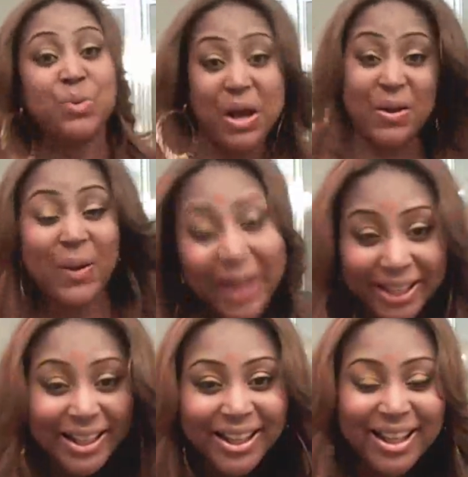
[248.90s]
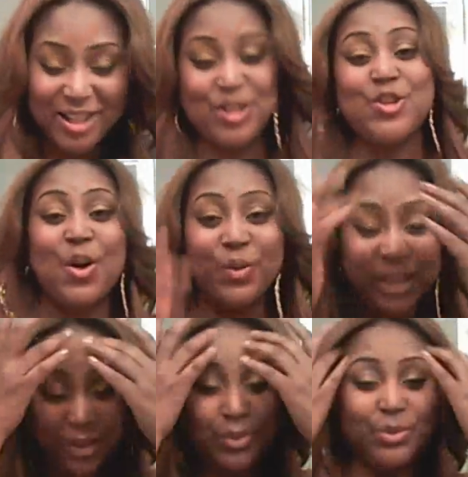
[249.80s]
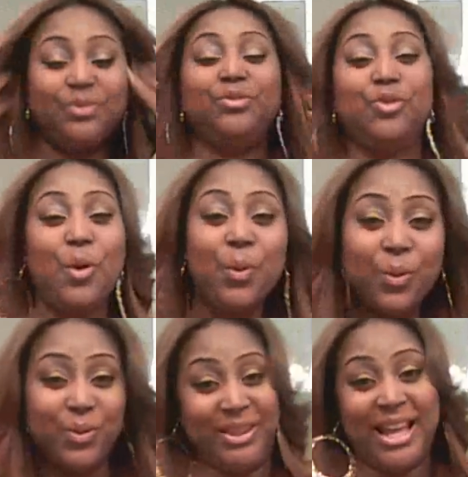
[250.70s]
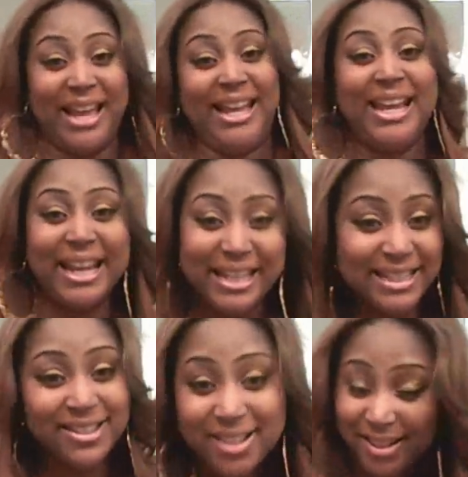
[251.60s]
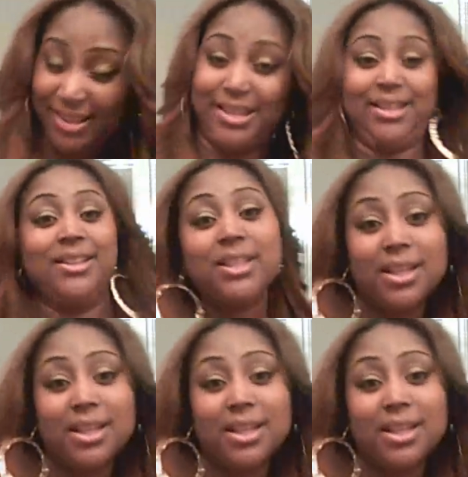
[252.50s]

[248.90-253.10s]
I know God. They will roll their head and